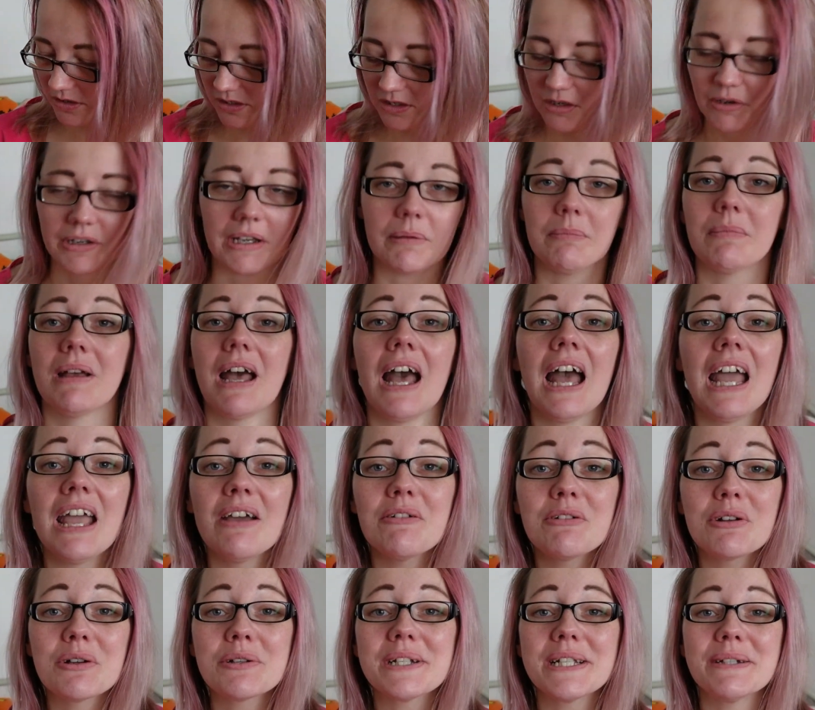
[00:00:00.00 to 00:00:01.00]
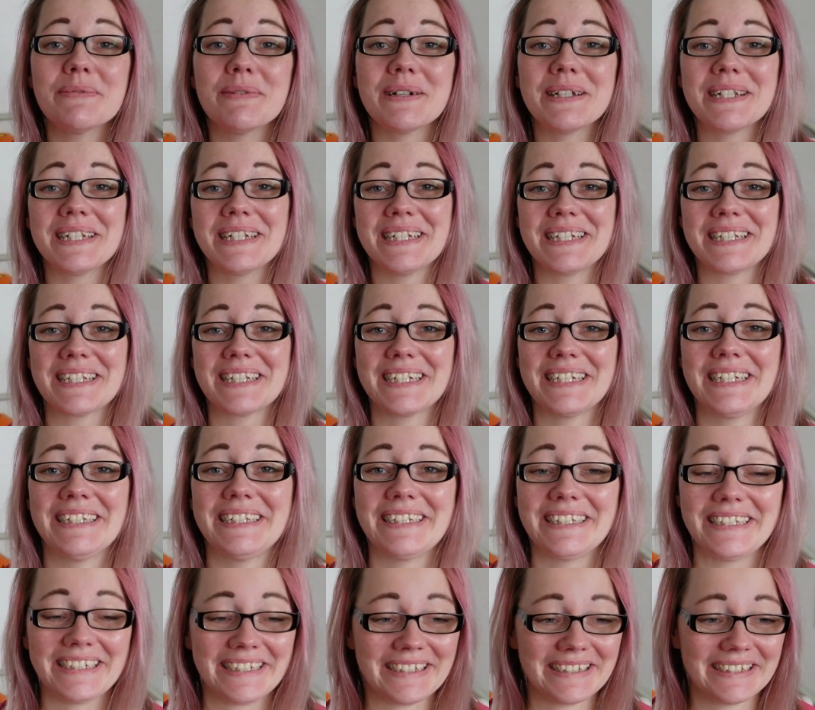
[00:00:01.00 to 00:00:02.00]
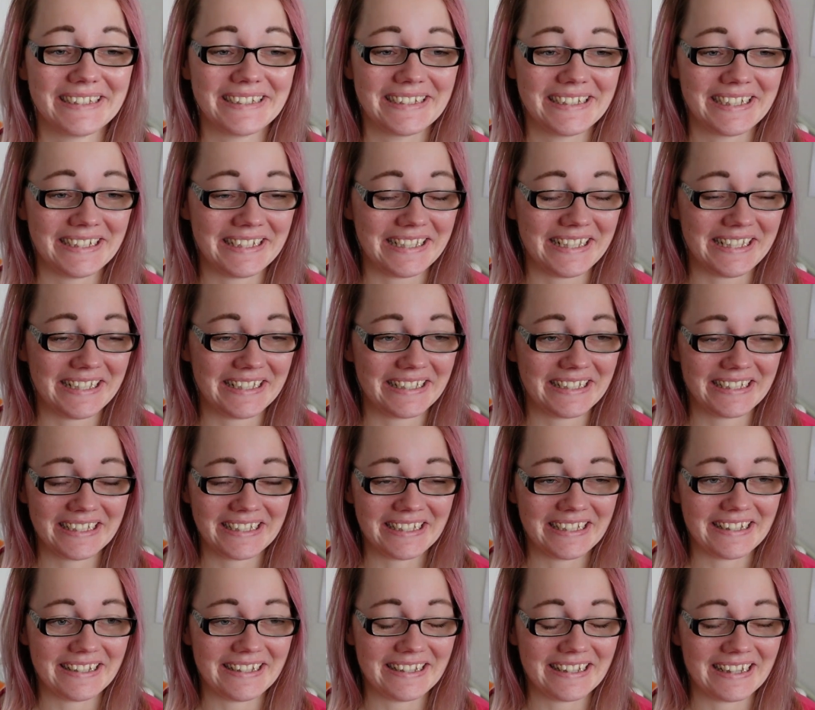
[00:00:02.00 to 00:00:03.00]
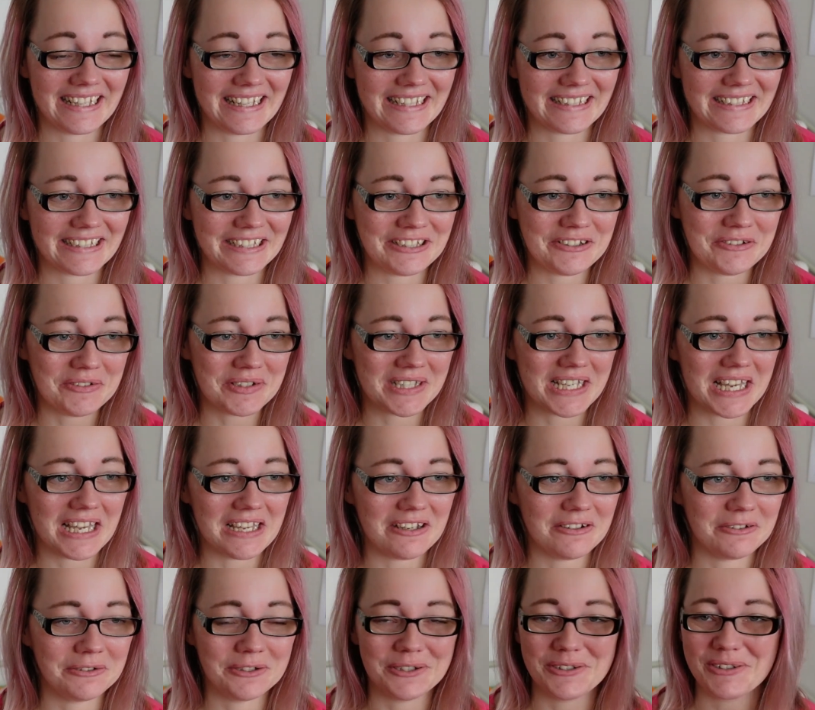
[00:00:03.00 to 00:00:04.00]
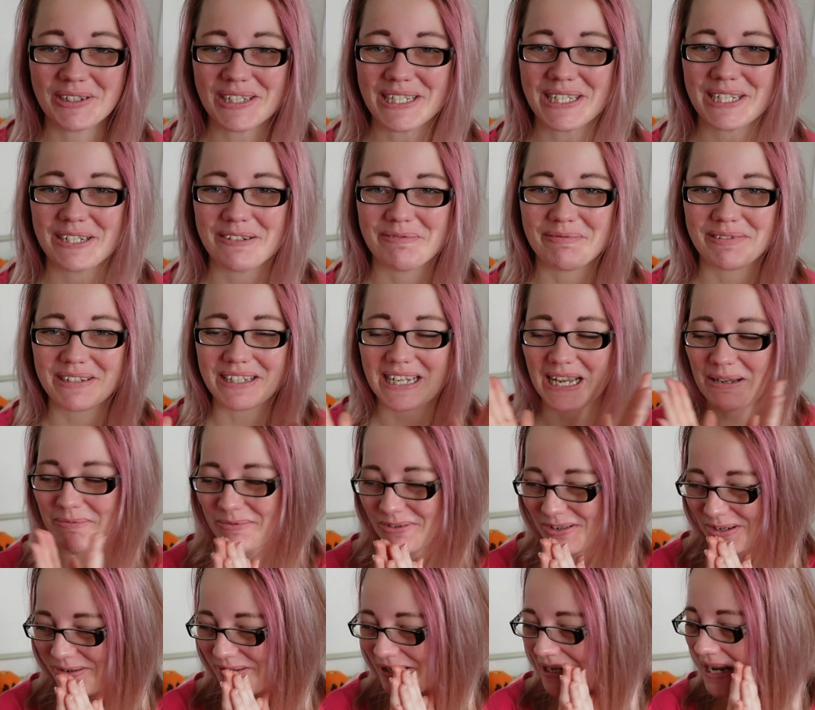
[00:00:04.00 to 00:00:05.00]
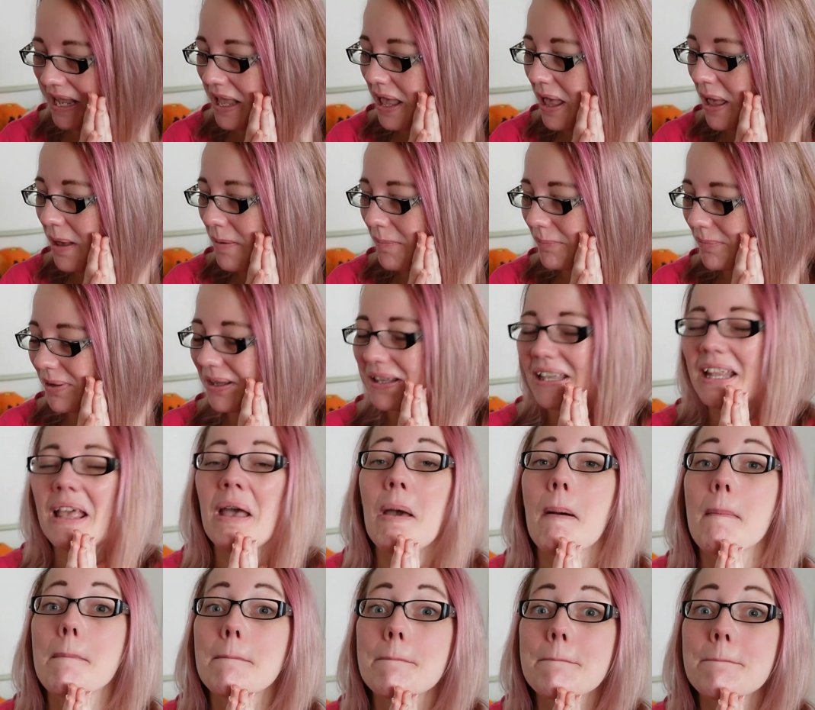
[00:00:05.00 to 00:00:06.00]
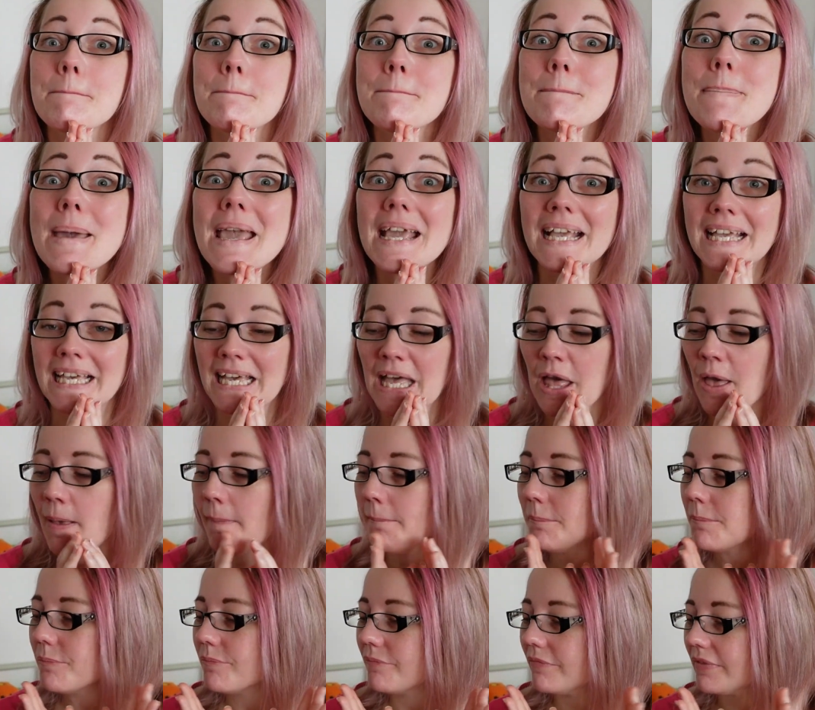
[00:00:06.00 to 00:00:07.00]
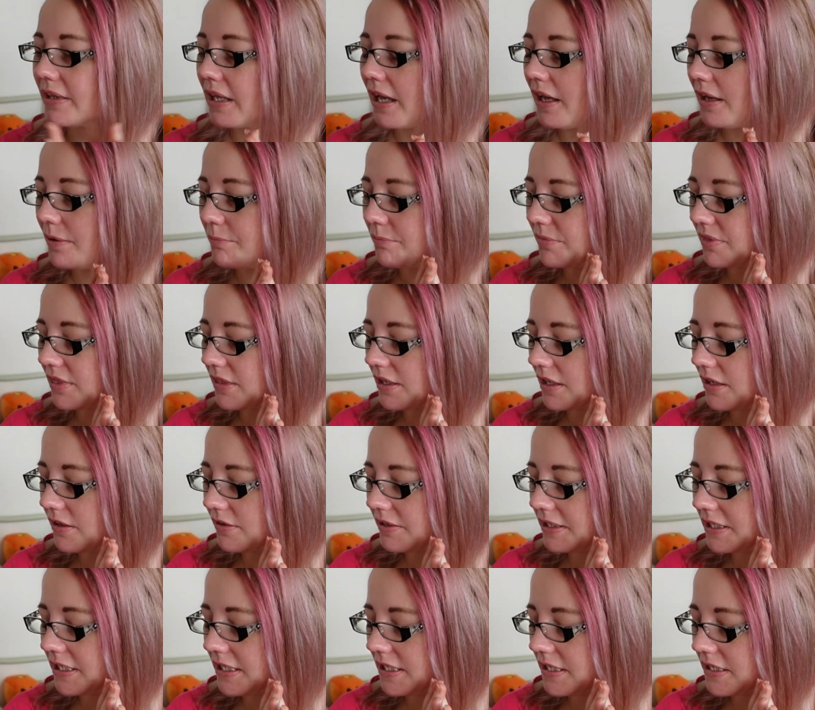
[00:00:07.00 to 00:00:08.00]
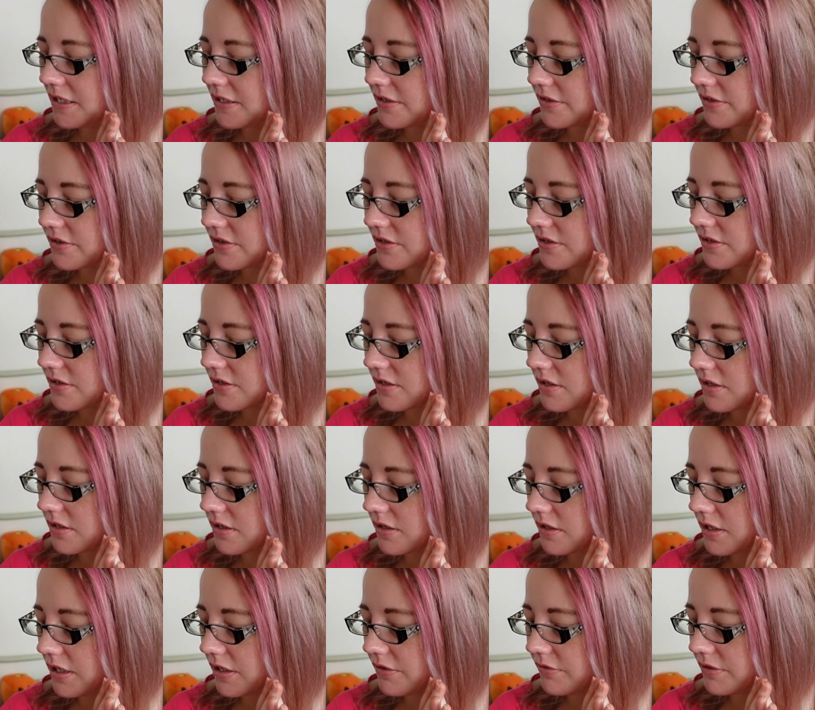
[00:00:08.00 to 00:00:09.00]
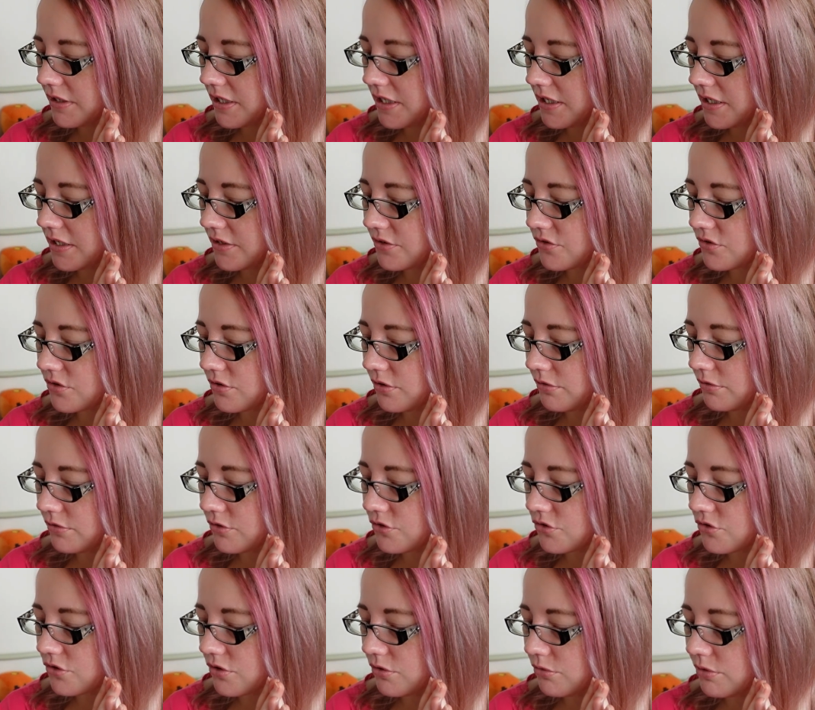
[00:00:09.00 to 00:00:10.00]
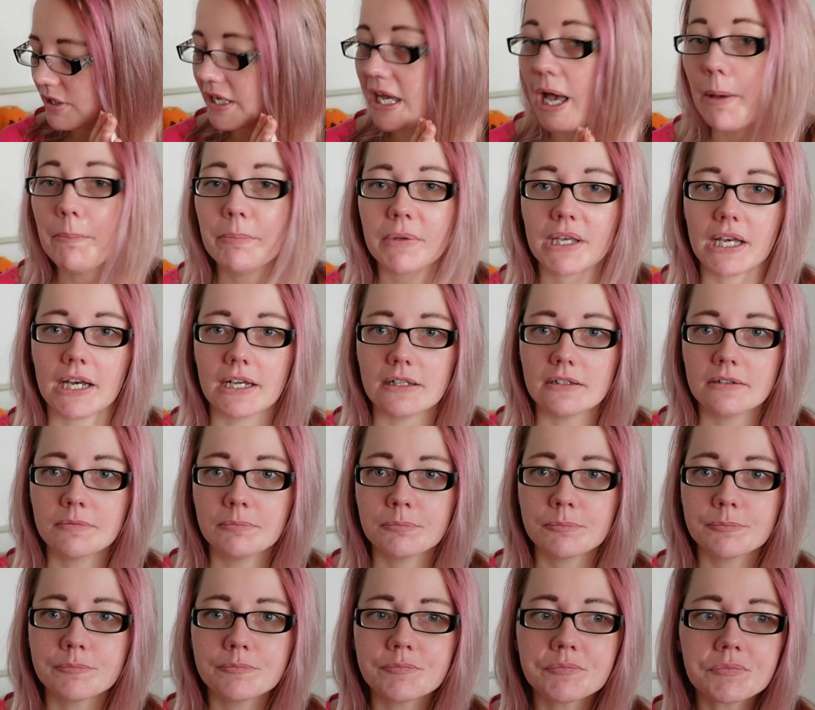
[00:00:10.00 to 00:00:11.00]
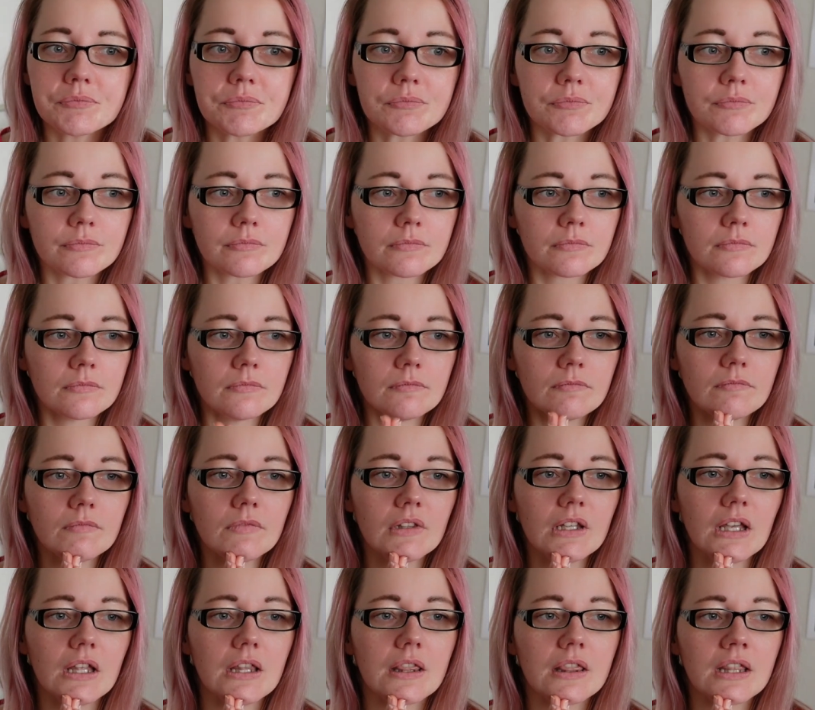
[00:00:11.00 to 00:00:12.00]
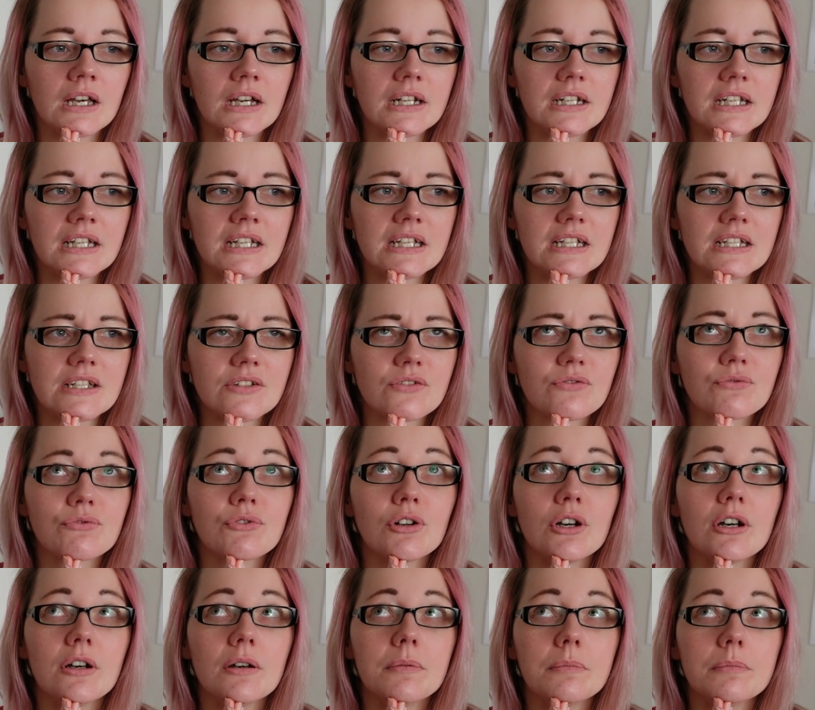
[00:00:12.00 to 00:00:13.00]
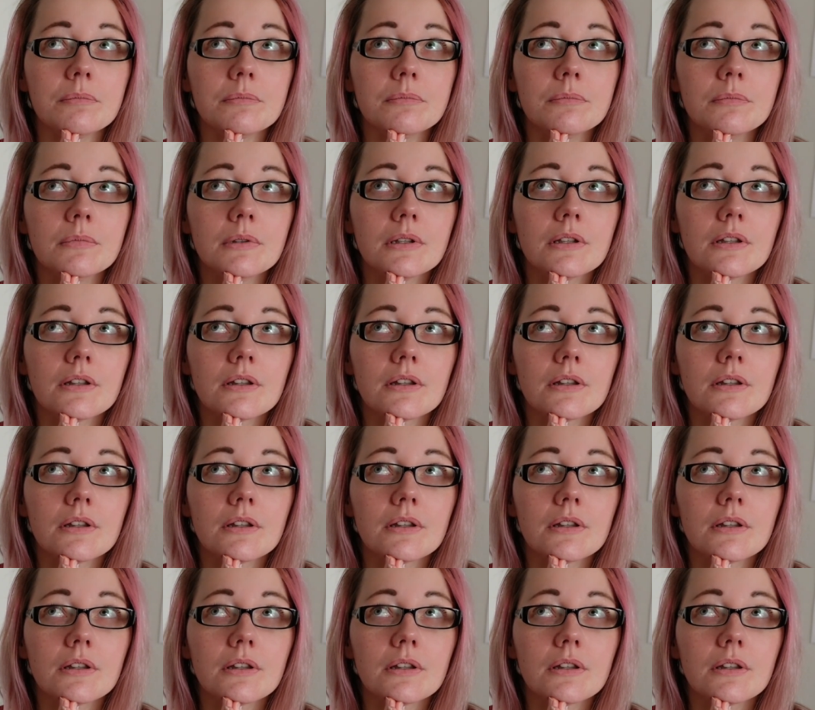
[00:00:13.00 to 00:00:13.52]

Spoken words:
okay, I have no idea what it is in like UK or US terms. I'm sorry, but big. There is also kamkag. That is from